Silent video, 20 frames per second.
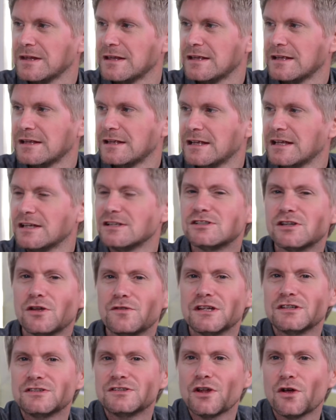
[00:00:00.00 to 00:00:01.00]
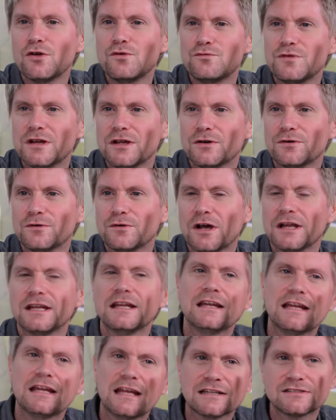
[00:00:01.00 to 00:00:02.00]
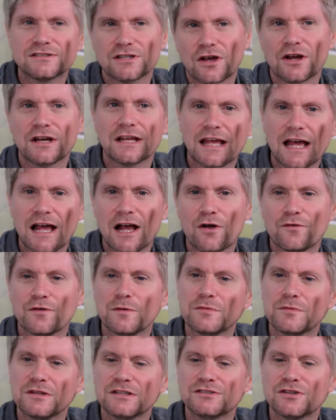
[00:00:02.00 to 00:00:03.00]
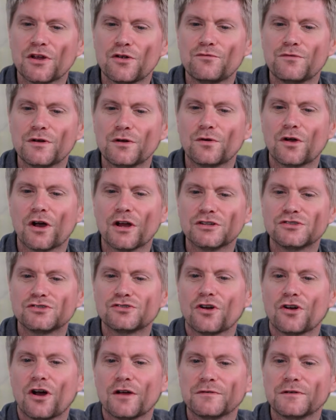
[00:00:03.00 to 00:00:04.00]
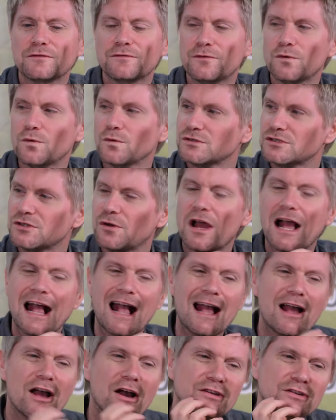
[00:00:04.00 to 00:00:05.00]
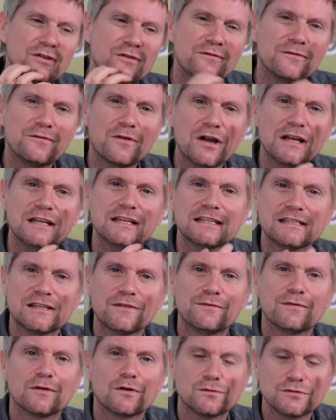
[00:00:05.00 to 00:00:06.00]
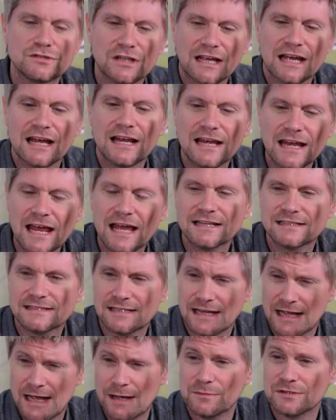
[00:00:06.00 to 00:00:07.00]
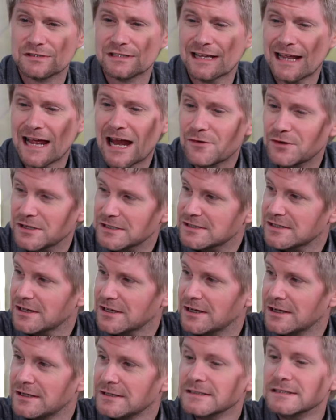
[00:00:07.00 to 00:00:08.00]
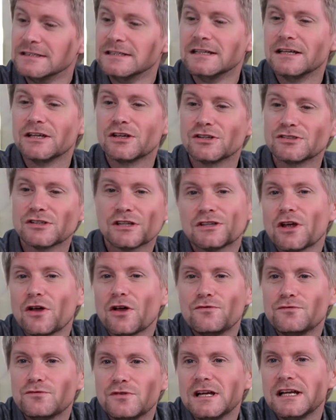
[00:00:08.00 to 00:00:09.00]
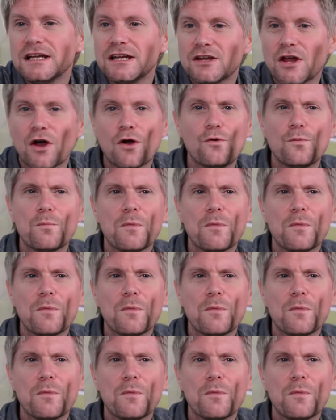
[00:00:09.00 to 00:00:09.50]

Right. So there's no real, and then he has to kind of get out of it. But there's no real kind of driving force. So I, I do find it difficult to connect to him as a character because I don't really know